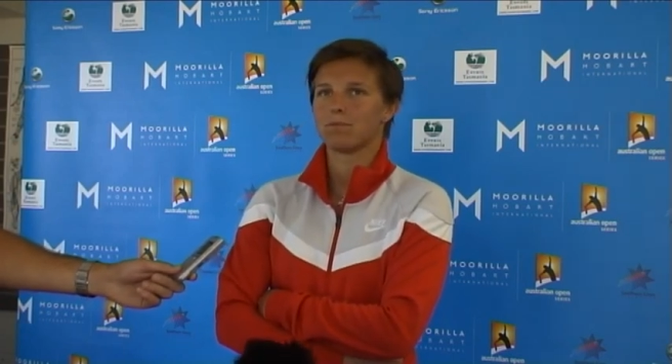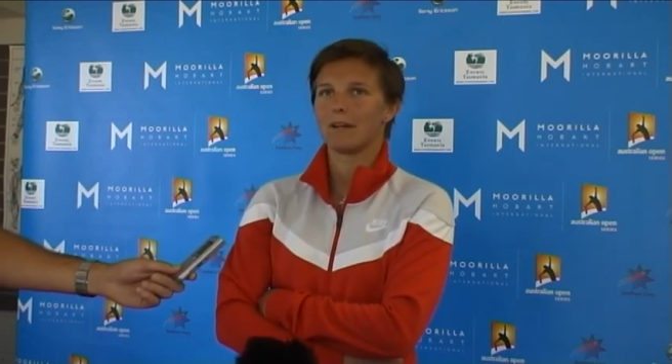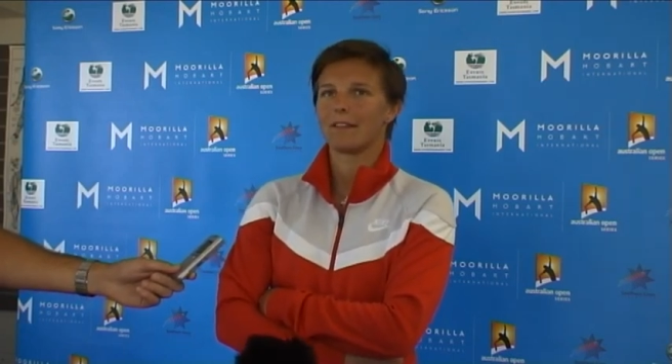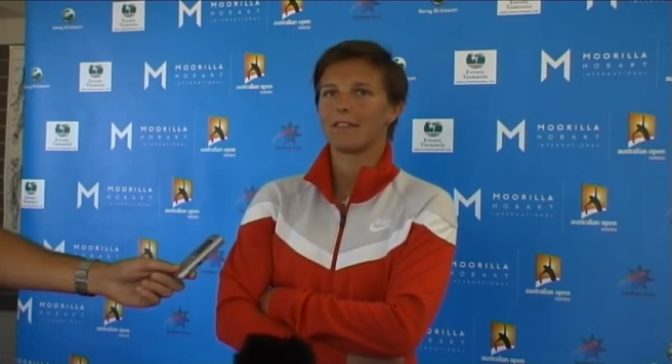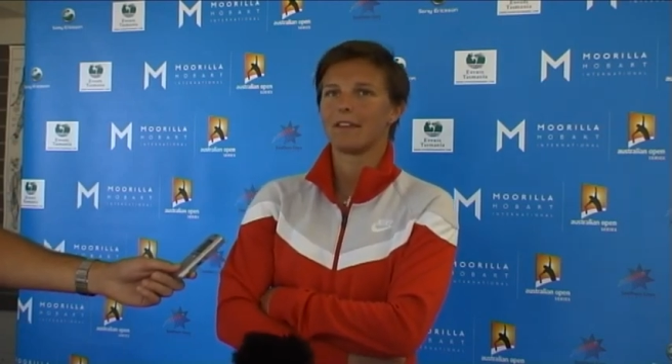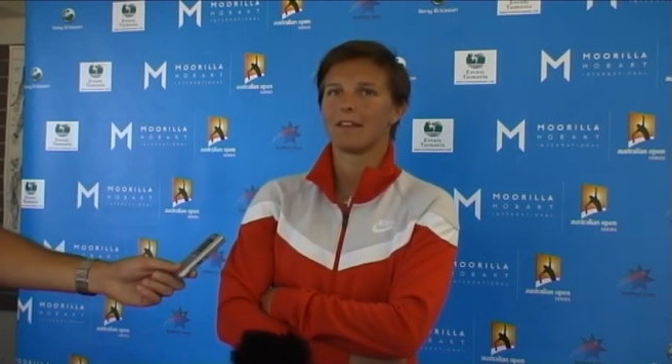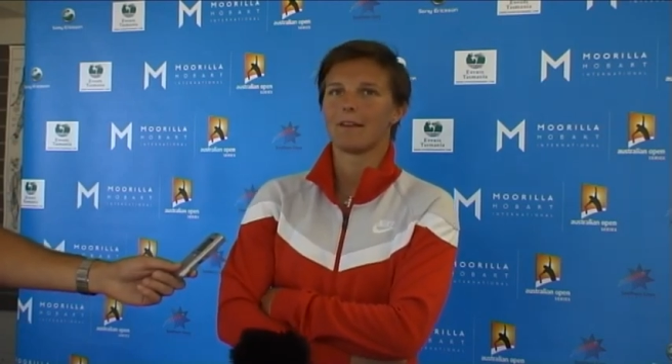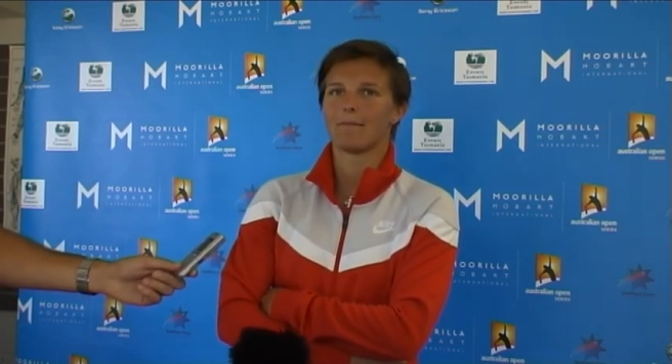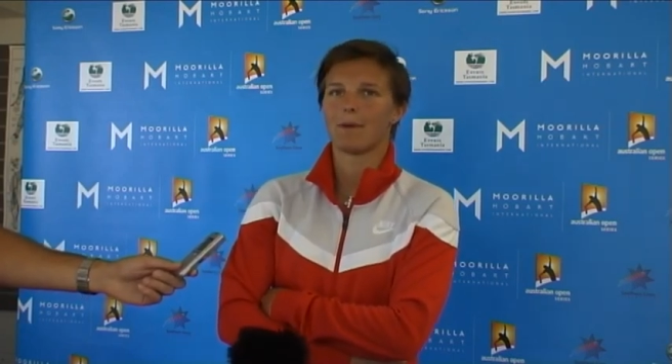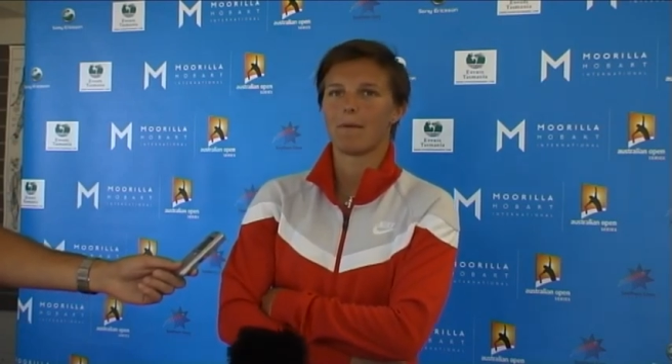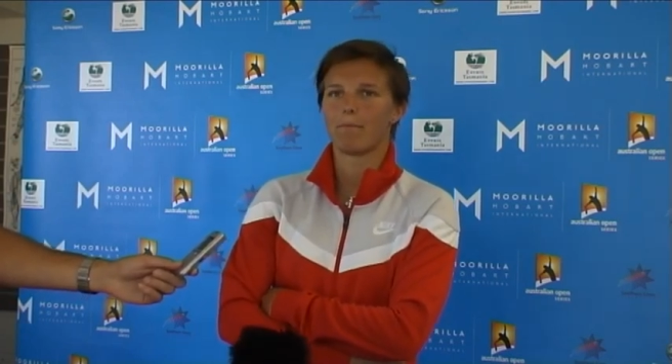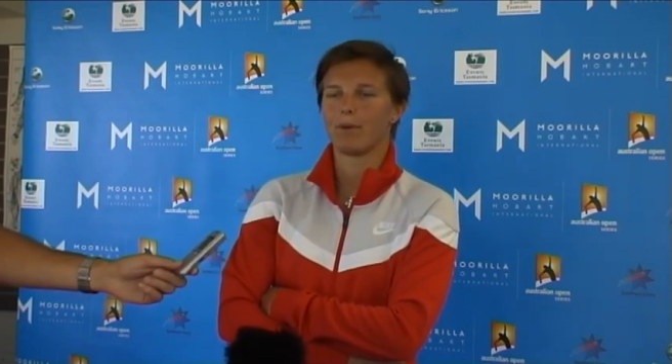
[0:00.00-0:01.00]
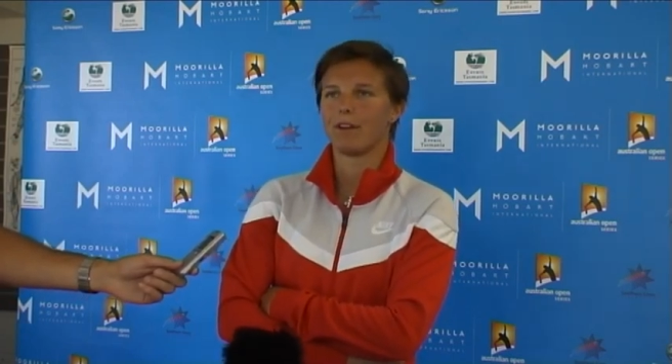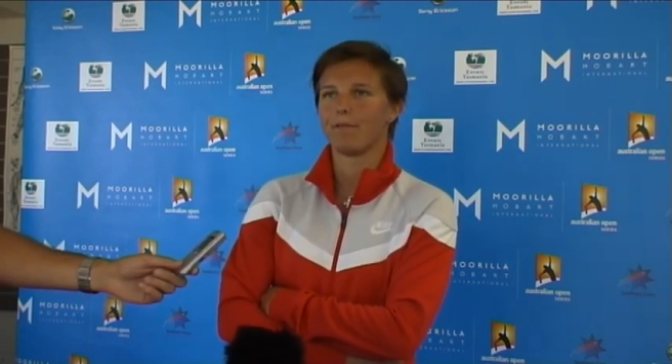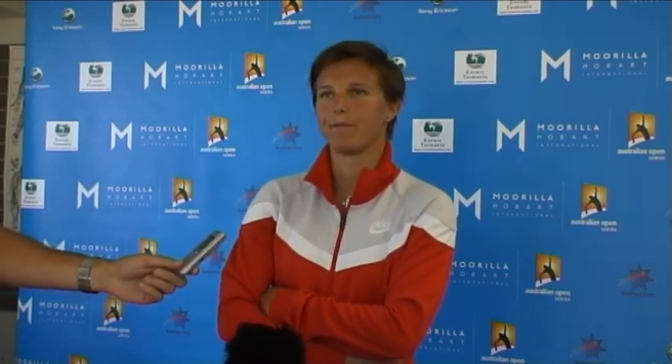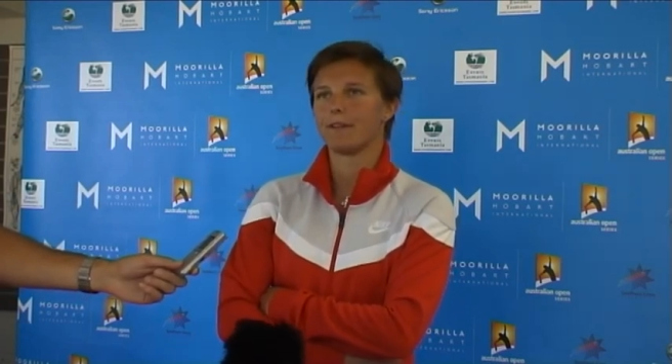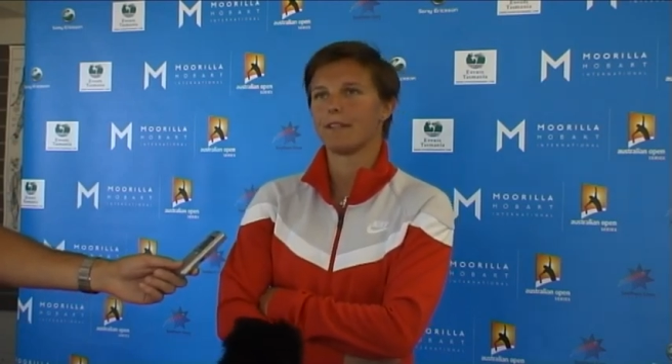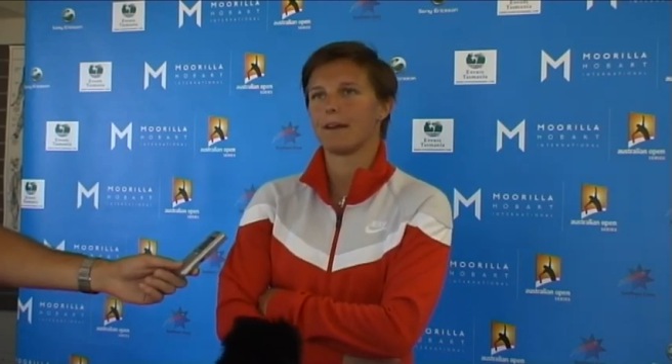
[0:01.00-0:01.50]
I think I'm, I'm pretty
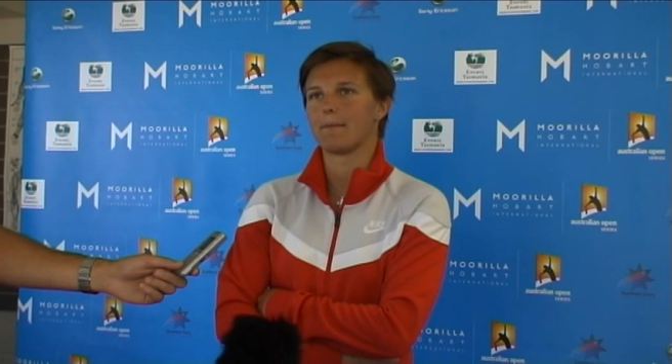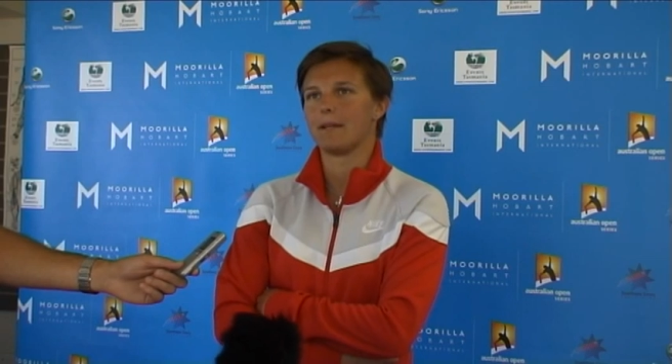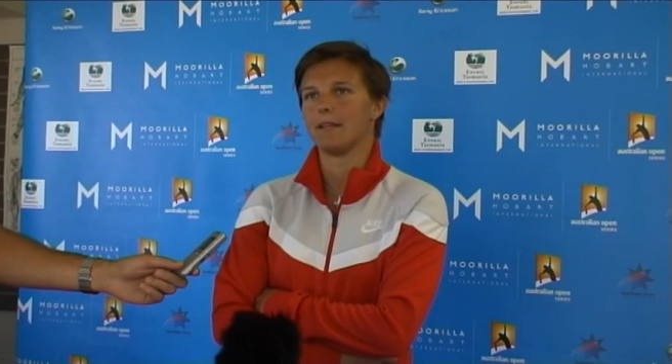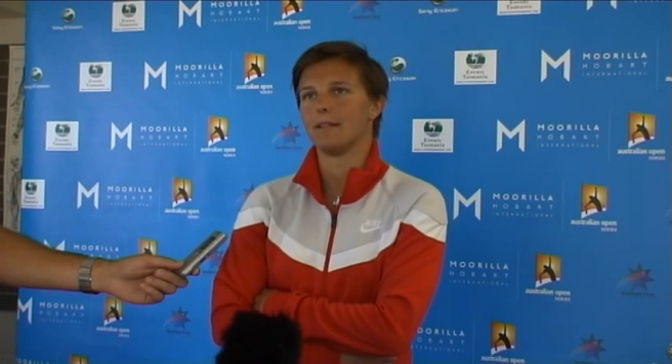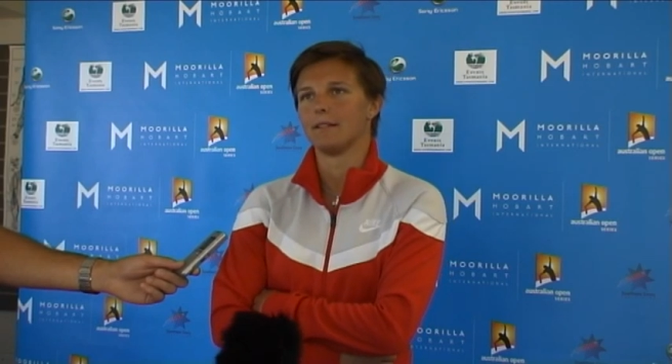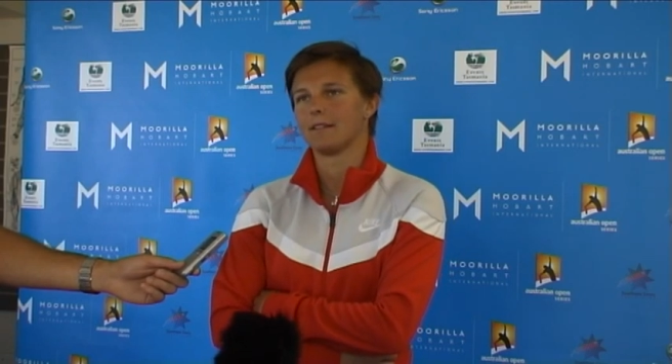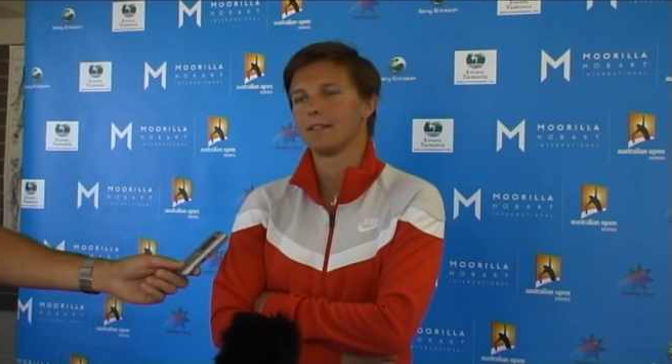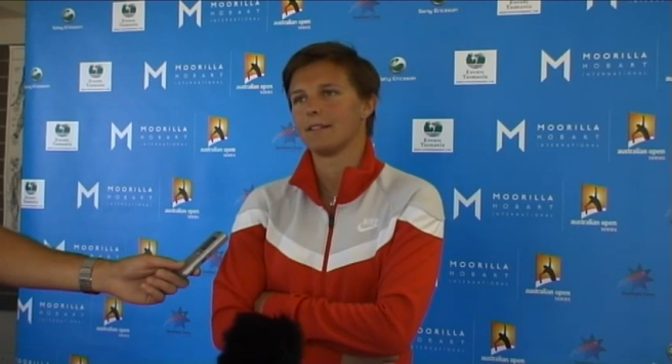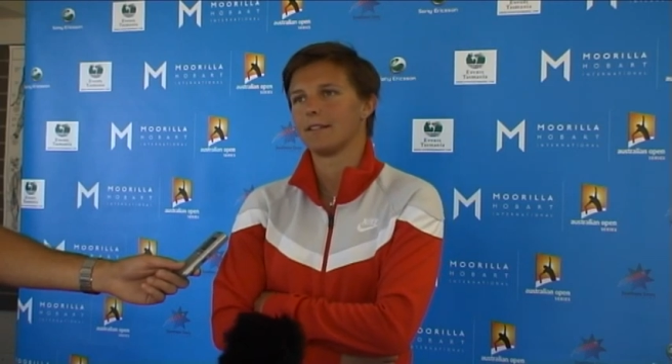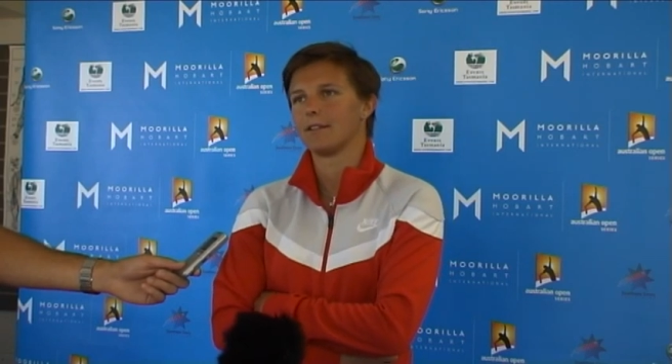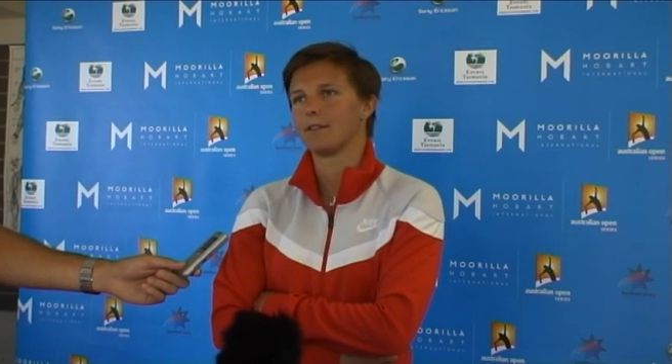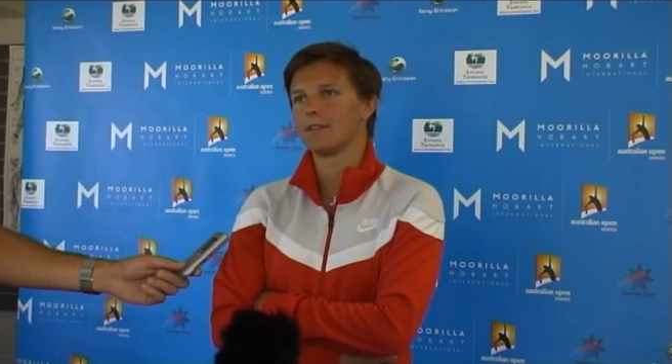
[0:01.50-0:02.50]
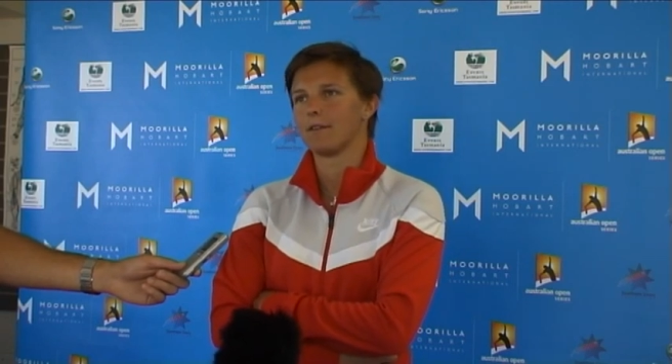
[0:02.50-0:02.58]
fit. I mean, uh,